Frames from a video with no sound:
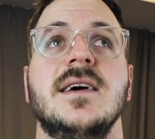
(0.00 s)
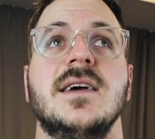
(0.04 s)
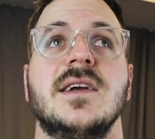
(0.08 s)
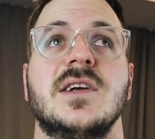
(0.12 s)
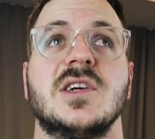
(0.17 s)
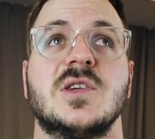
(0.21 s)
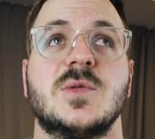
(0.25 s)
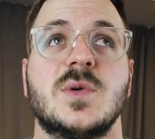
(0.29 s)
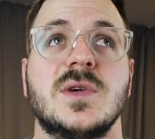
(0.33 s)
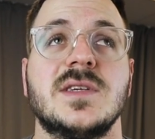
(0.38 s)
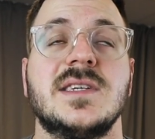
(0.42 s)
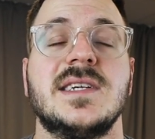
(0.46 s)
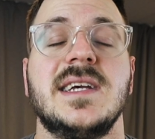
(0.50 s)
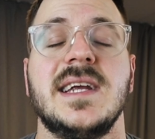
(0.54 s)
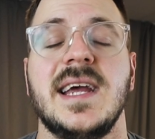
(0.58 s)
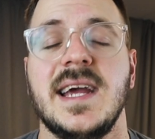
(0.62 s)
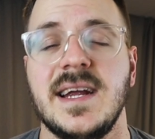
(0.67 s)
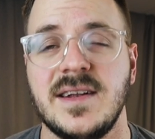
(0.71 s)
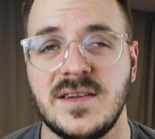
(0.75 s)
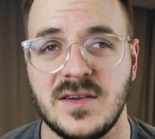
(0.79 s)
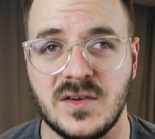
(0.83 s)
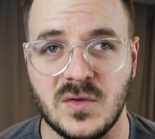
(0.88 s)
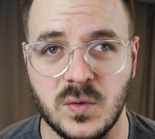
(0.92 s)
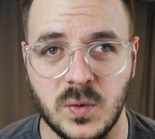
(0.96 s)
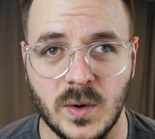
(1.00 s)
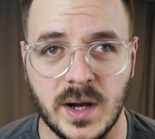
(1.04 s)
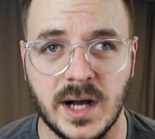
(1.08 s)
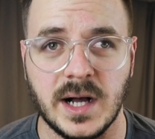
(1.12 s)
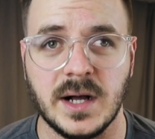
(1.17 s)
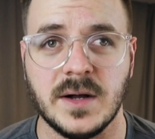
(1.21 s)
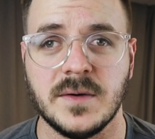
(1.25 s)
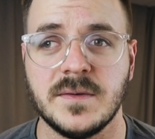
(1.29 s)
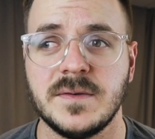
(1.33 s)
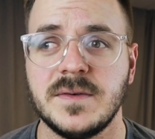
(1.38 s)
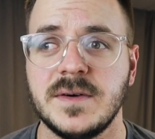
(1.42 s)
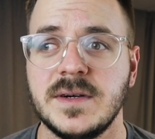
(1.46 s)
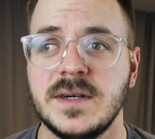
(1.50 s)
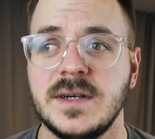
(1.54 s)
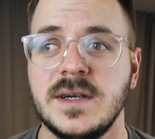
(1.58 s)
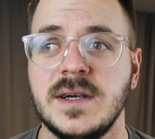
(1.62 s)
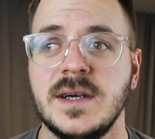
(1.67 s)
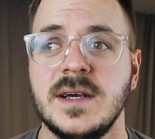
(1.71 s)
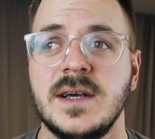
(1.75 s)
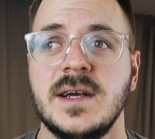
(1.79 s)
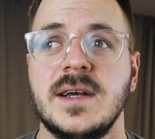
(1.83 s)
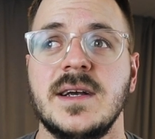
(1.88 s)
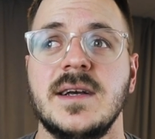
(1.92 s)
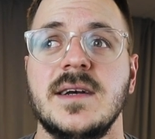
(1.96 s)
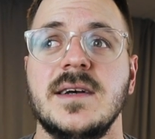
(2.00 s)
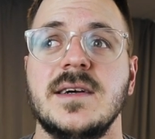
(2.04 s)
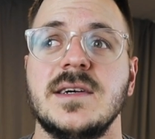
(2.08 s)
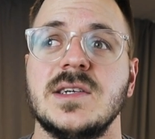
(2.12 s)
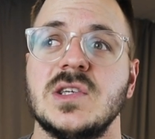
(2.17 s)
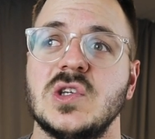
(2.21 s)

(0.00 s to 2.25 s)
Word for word: you're supposed to get 8 to 12,